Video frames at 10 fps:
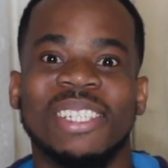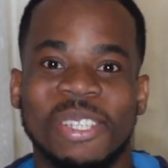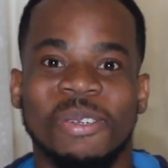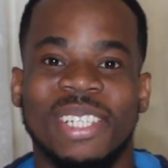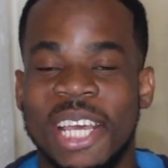
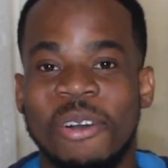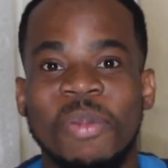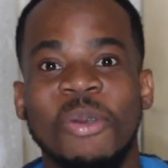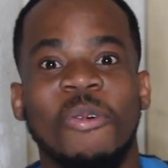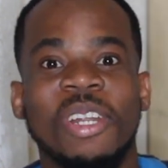So tell
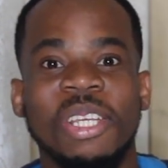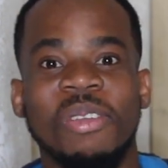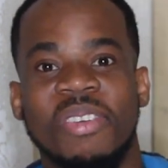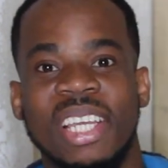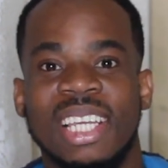me, what do
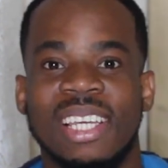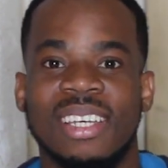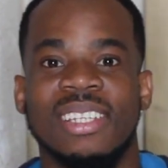you think?